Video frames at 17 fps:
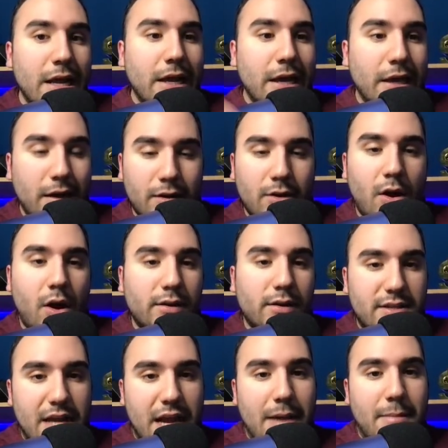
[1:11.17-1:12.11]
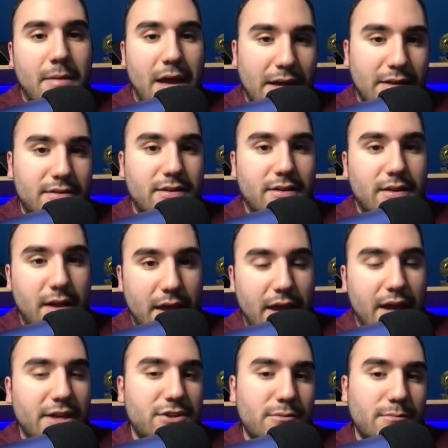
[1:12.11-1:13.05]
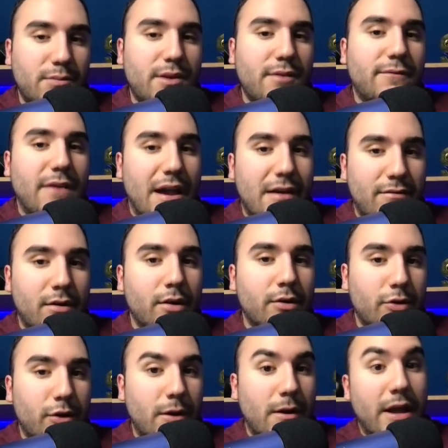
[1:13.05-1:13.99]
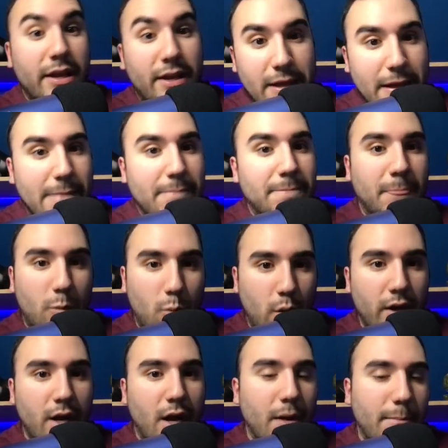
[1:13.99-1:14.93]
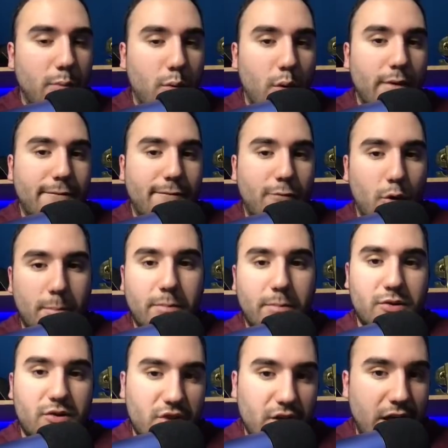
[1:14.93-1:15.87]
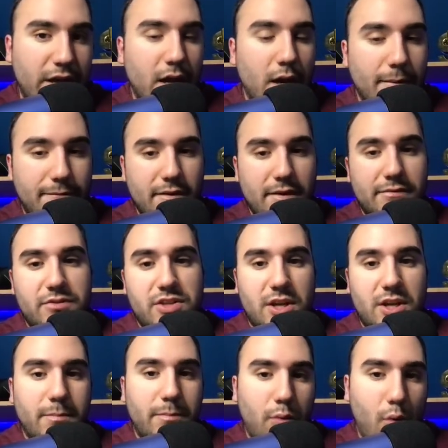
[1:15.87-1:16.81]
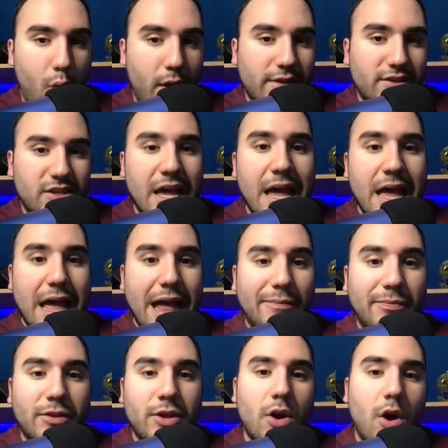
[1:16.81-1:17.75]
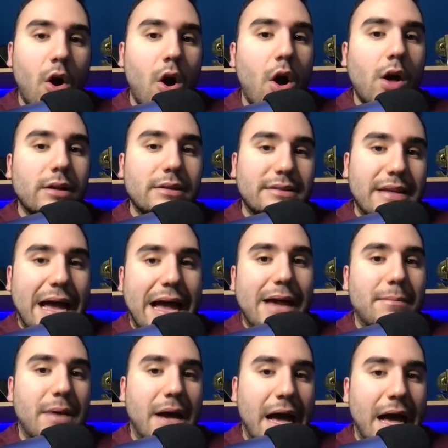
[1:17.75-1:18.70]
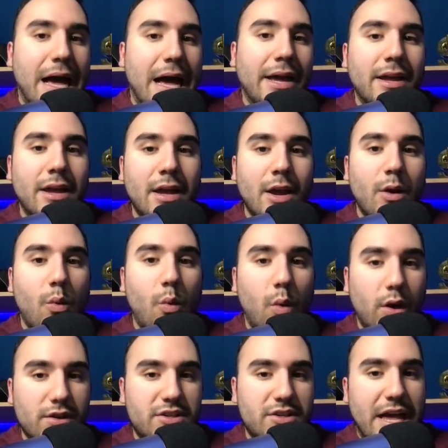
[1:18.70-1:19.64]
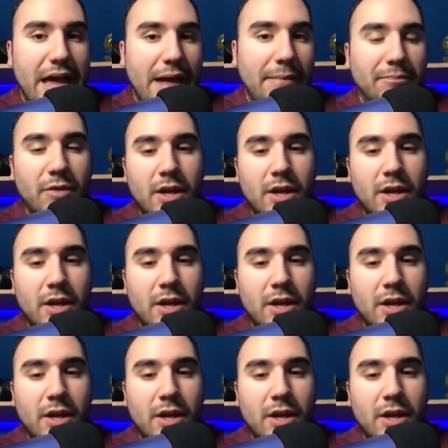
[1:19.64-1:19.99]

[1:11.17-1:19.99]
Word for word: hit an all-time high today. S&P 500 again went up 0.4%, up 15 points, and the all-time high was at